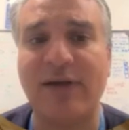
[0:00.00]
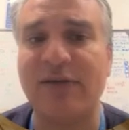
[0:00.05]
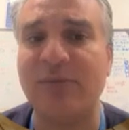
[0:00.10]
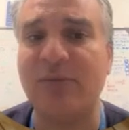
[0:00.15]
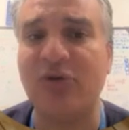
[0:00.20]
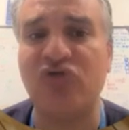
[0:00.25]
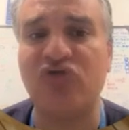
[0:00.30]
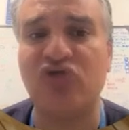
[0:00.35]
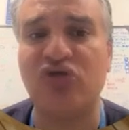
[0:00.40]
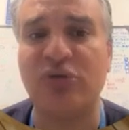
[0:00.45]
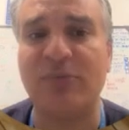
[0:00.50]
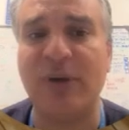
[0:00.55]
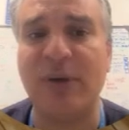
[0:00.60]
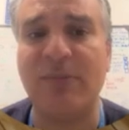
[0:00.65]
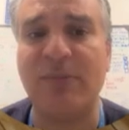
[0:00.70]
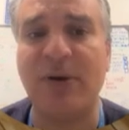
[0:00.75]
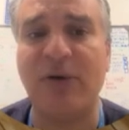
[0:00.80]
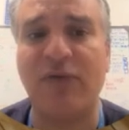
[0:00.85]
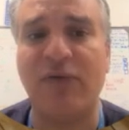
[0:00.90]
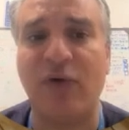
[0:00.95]
should be
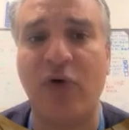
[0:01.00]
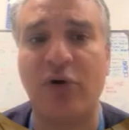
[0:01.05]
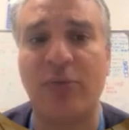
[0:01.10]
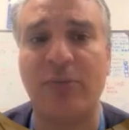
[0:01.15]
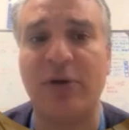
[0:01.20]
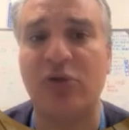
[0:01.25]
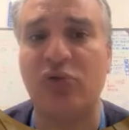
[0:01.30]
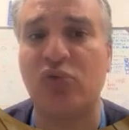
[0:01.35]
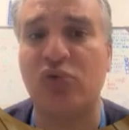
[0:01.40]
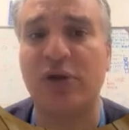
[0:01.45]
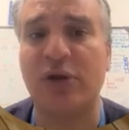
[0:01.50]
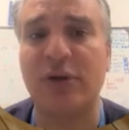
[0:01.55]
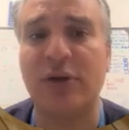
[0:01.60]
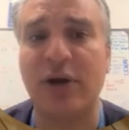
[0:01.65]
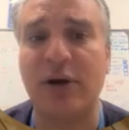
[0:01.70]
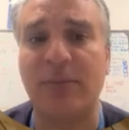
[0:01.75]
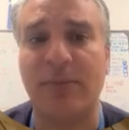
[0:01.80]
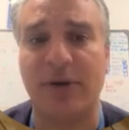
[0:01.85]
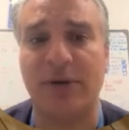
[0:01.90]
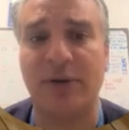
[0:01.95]
performed to determine
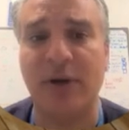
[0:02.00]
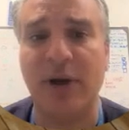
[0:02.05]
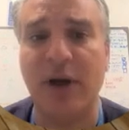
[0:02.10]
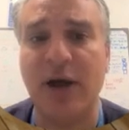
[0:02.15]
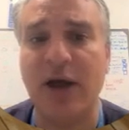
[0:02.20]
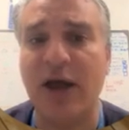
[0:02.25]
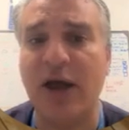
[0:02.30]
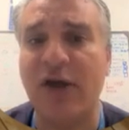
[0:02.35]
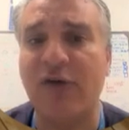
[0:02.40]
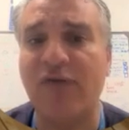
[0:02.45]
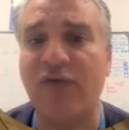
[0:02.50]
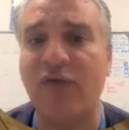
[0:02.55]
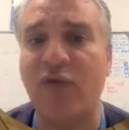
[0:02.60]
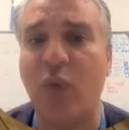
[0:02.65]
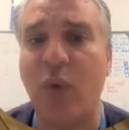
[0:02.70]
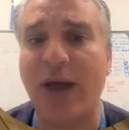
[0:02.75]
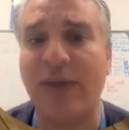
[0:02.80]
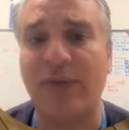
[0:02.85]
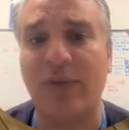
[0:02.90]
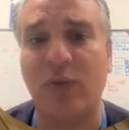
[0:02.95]
if one
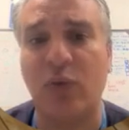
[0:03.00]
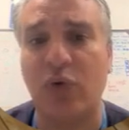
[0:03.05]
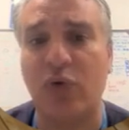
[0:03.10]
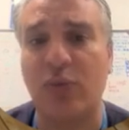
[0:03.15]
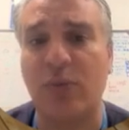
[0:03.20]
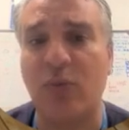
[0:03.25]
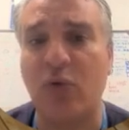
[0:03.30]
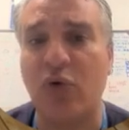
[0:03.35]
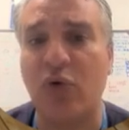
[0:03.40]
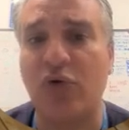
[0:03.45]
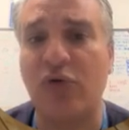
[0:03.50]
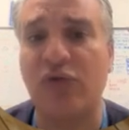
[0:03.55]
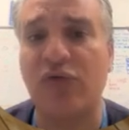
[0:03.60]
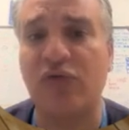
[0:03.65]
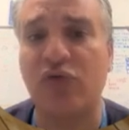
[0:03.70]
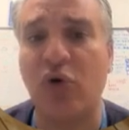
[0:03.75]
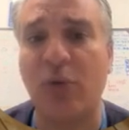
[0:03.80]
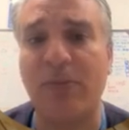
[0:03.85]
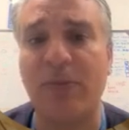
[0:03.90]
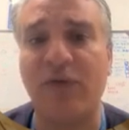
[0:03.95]
or more stop
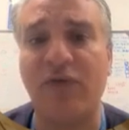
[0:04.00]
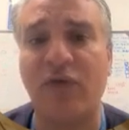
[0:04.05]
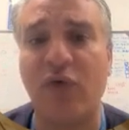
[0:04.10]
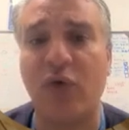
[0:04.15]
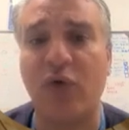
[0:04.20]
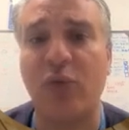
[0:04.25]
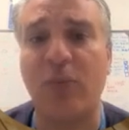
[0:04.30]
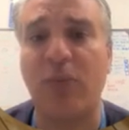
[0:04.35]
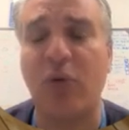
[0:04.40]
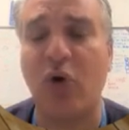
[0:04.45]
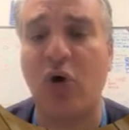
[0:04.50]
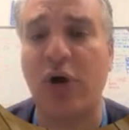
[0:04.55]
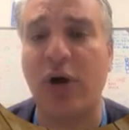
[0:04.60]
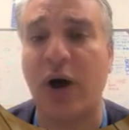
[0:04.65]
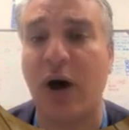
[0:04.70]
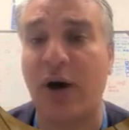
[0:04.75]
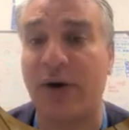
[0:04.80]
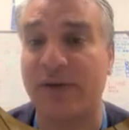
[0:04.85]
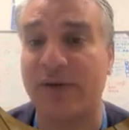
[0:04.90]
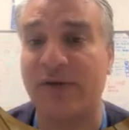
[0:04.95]
before you block are
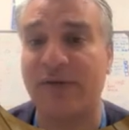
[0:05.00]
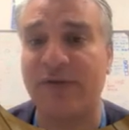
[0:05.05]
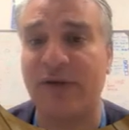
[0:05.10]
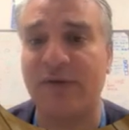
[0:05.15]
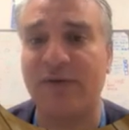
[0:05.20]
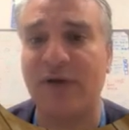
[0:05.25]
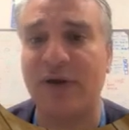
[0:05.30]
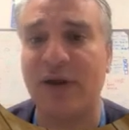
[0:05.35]
necessary.